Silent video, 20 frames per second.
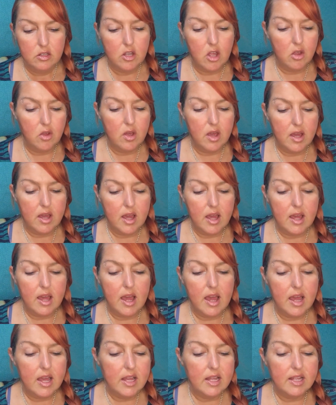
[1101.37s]
Now,
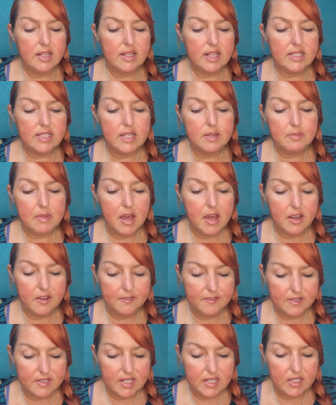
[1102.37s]
it doesn't matter
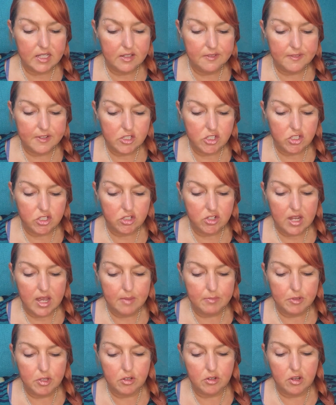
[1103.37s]
if it's individually
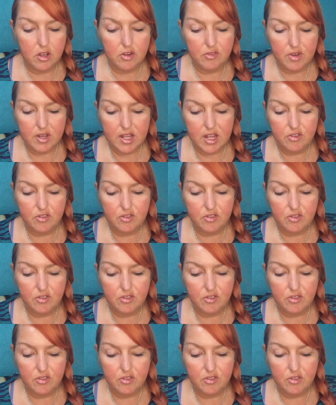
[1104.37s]
wrapped or not, right?